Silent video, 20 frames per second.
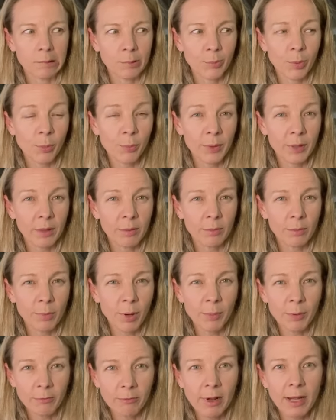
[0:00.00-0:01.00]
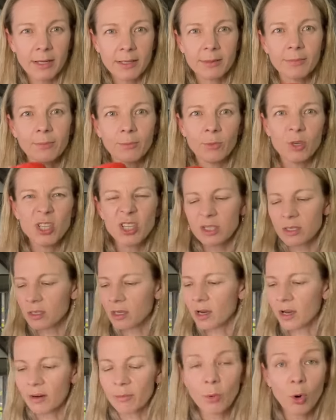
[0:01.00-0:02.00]
Poppy Red, which is
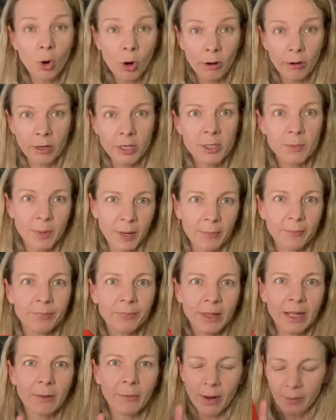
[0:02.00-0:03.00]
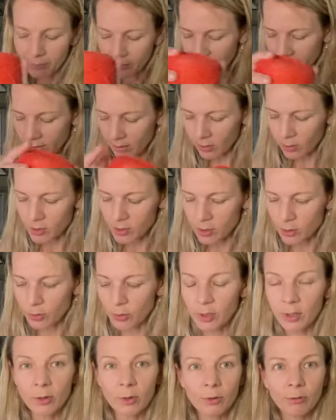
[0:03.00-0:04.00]
kind of more orange. But anyway, I think those two are
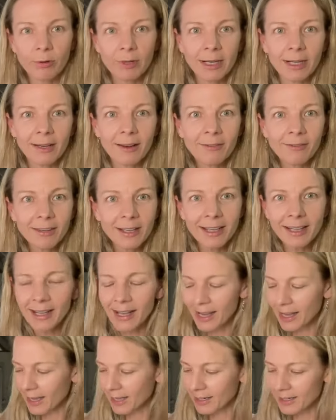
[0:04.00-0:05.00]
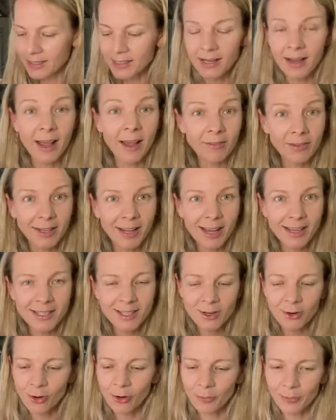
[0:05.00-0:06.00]
going to look really lovely. And I haven't cast
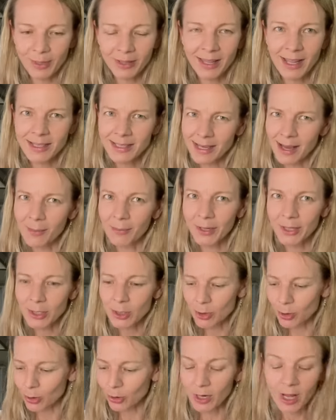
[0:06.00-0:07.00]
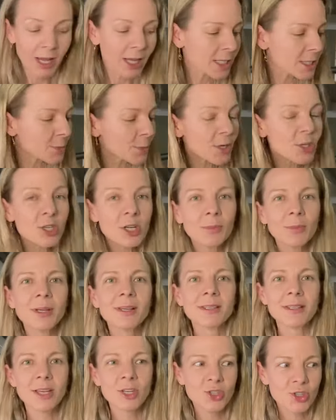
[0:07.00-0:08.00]
it on, but that's coming soon, especially
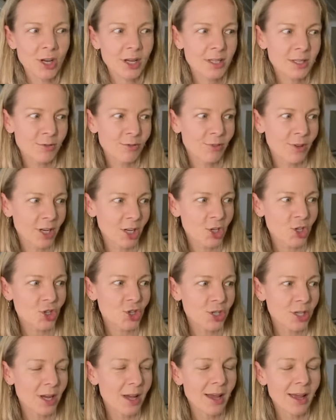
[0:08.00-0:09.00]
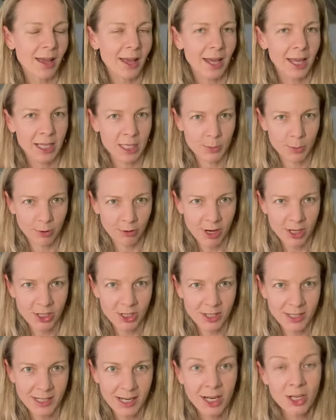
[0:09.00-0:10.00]
because I just finished
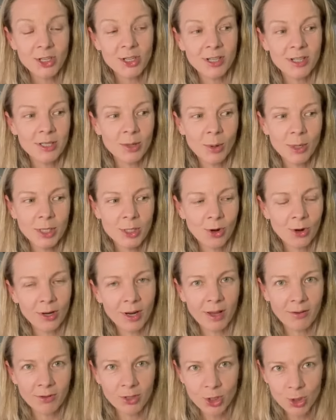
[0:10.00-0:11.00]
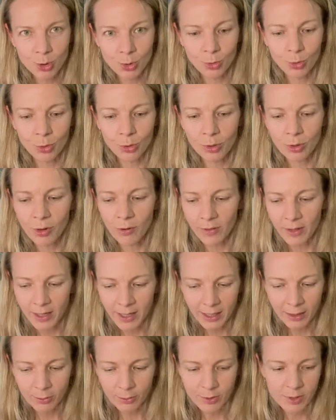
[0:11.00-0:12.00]
Exploration Station, so I don't have a shawl on the
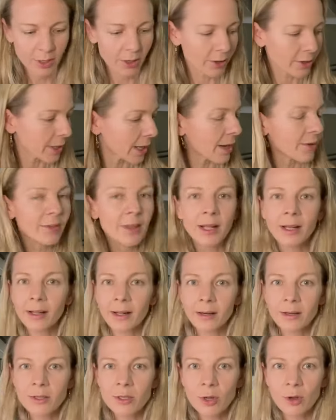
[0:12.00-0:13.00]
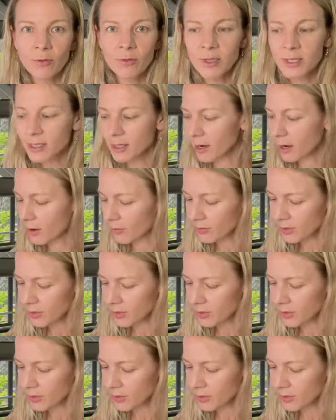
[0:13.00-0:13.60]
needles. I only have that little Sophie scarf.